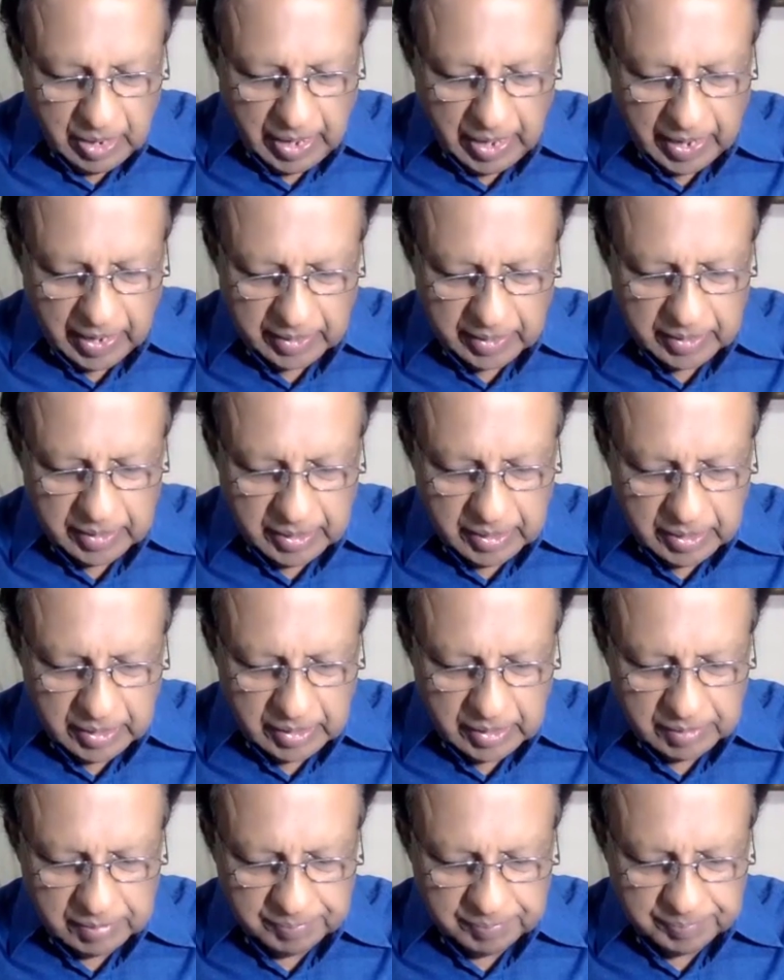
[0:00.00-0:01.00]
And
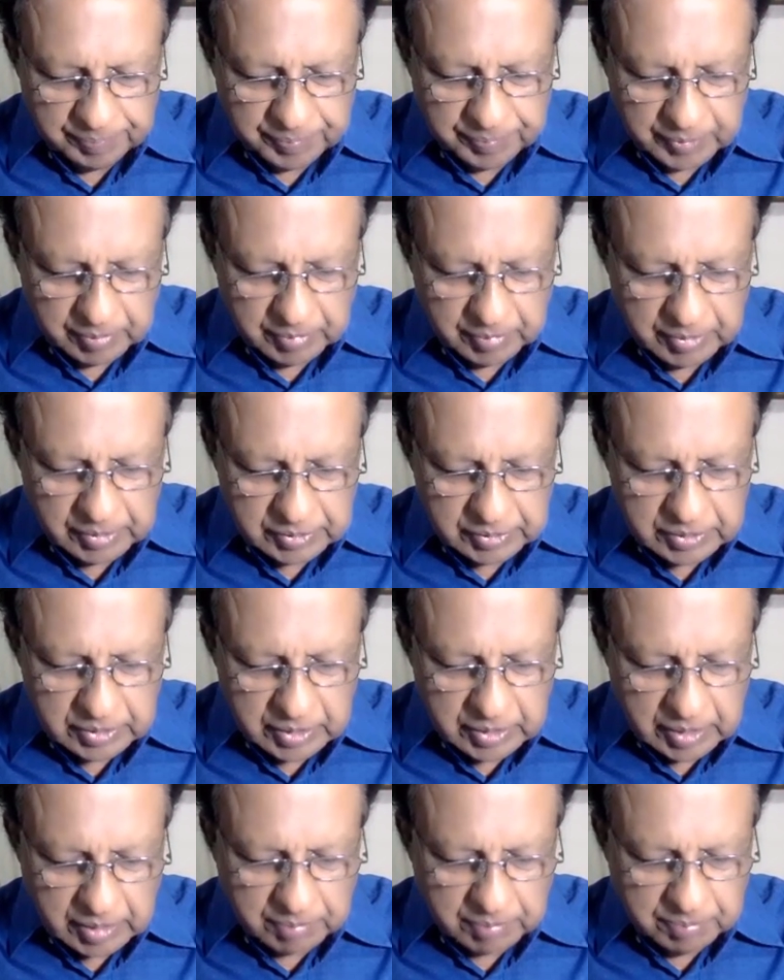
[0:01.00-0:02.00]
um,
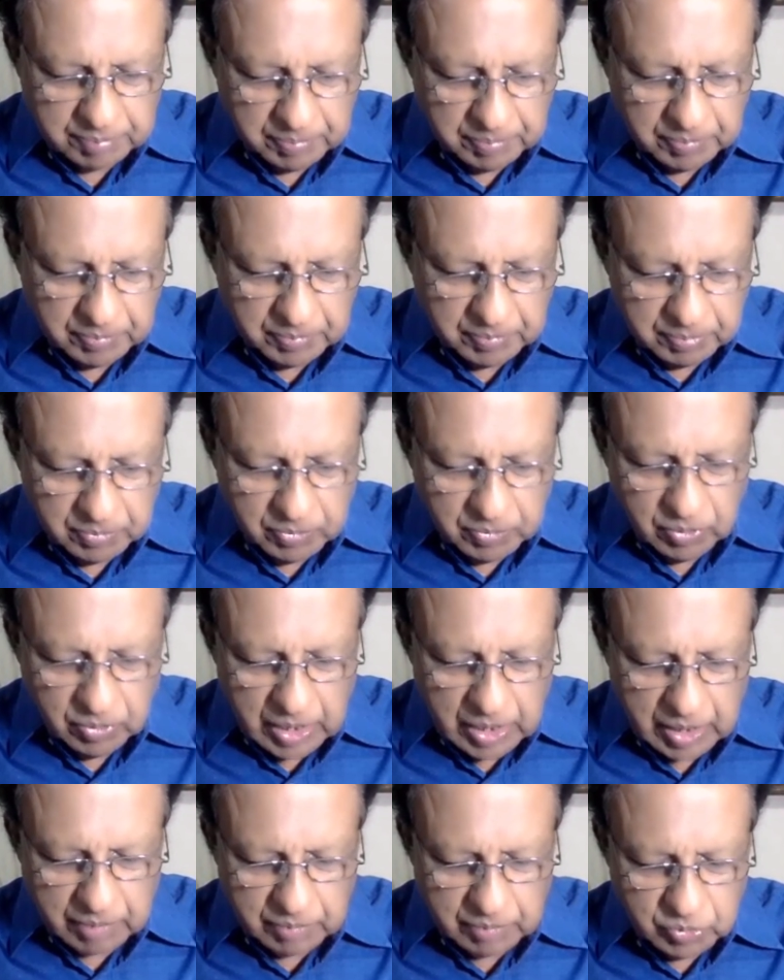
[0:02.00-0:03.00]
Mr.
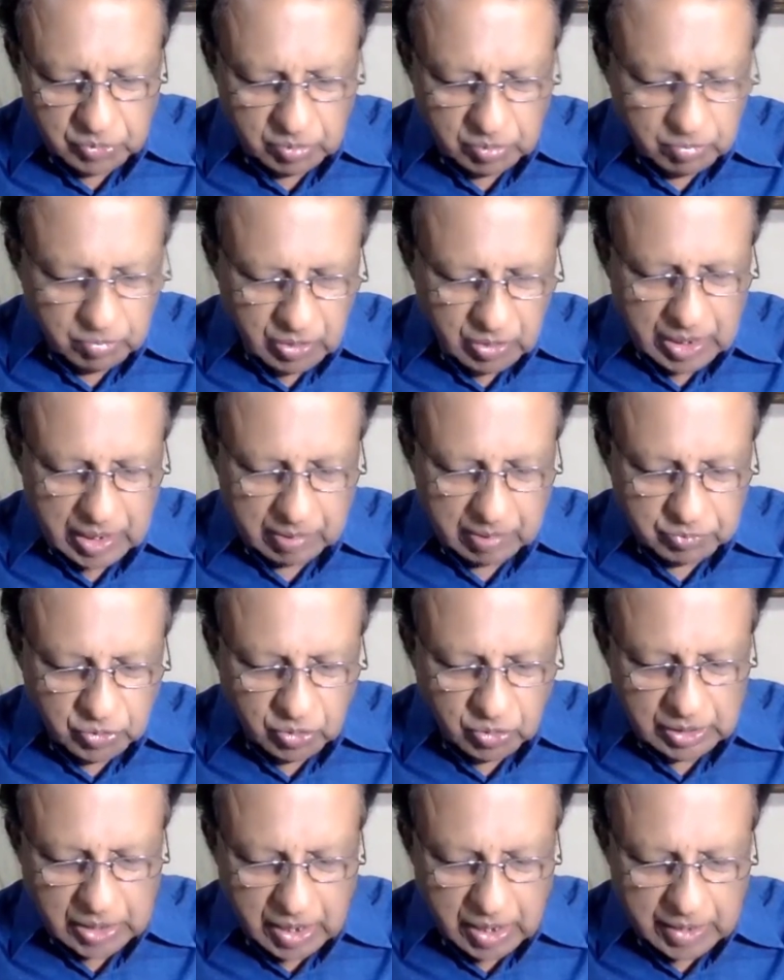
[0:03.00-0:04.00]
Mullah Abdul, Mullah
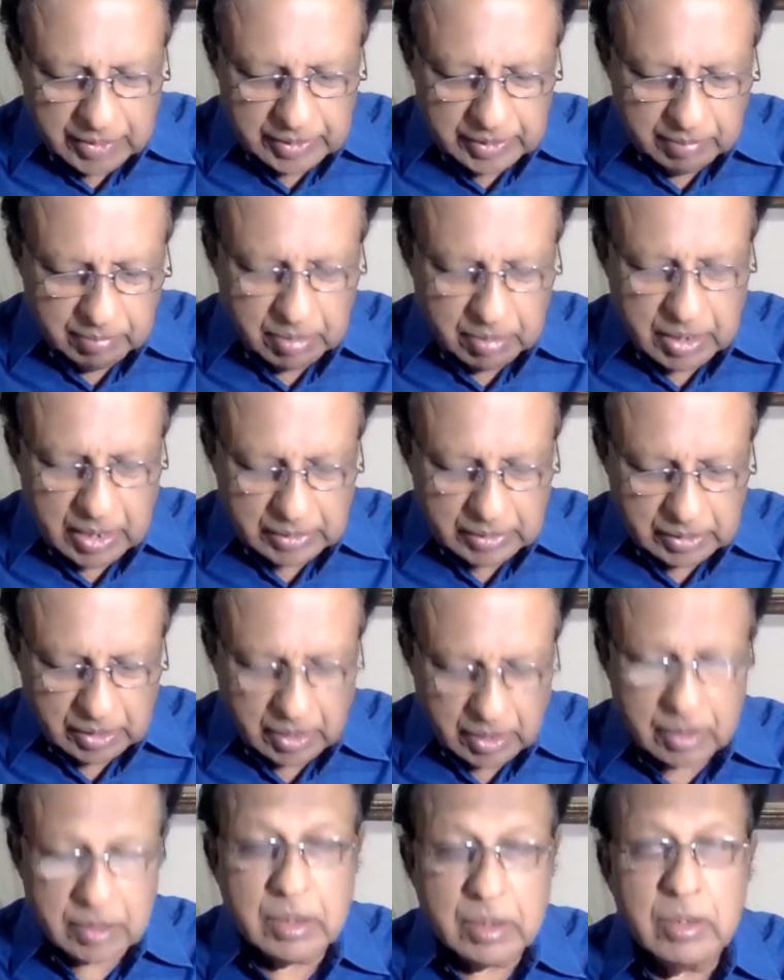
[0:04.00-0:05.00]
Abdul Ghani
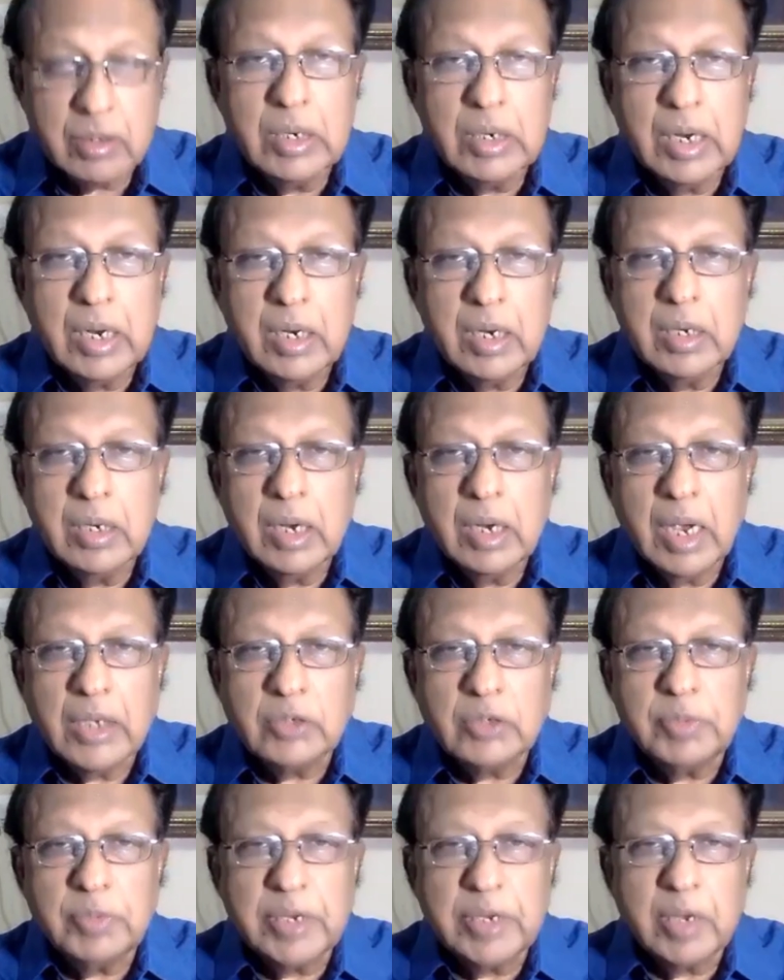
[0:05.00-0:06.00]
Baradar
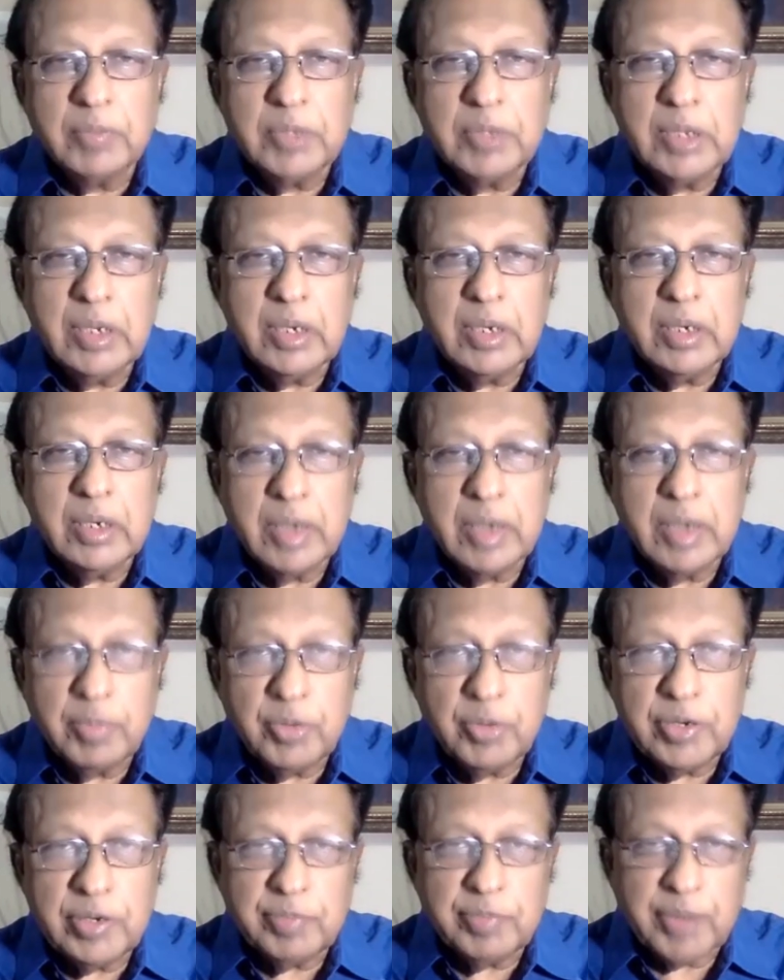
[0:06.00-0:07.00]
has become the
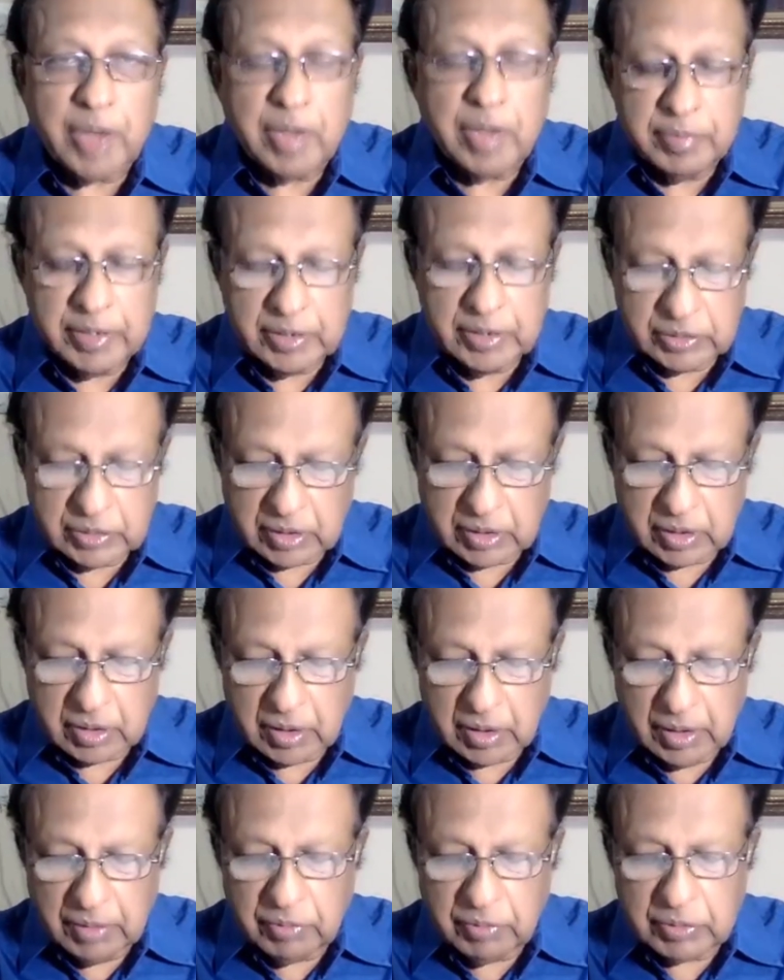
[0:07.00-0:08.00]
deputy prime minister.
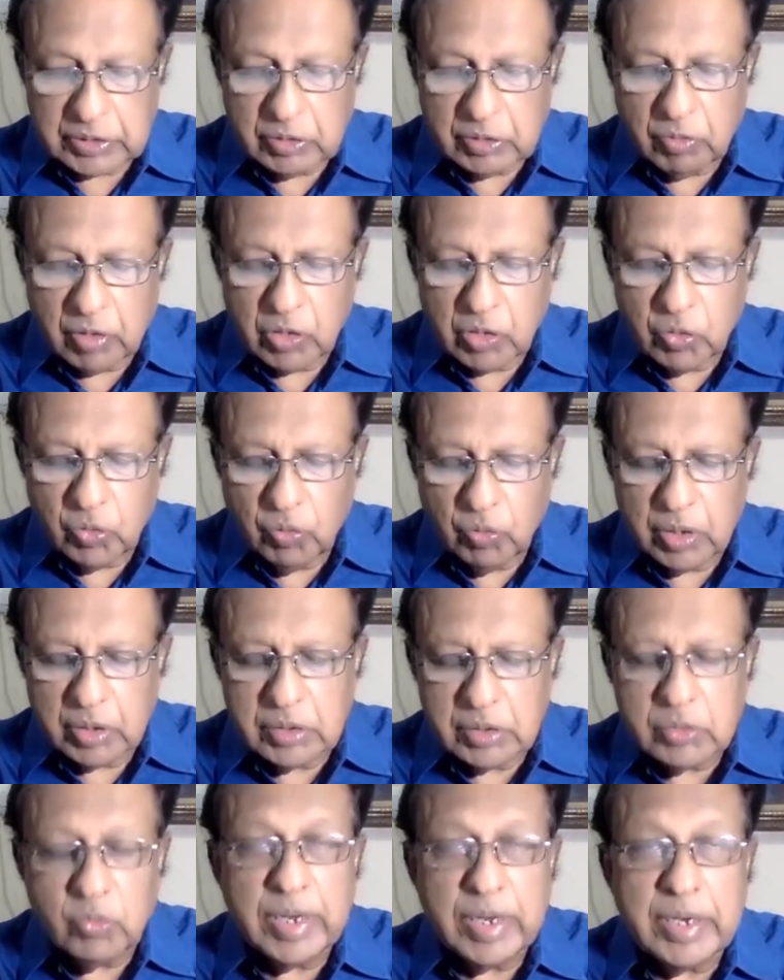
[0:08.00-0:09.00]
He was the one who
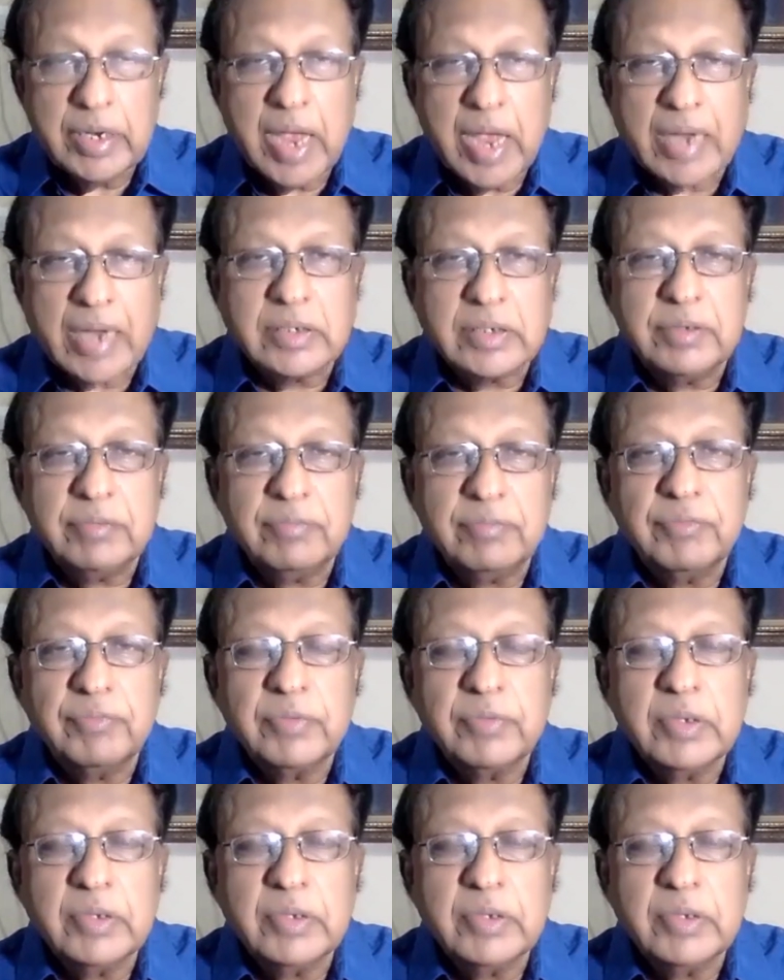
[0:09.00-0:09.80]
was very active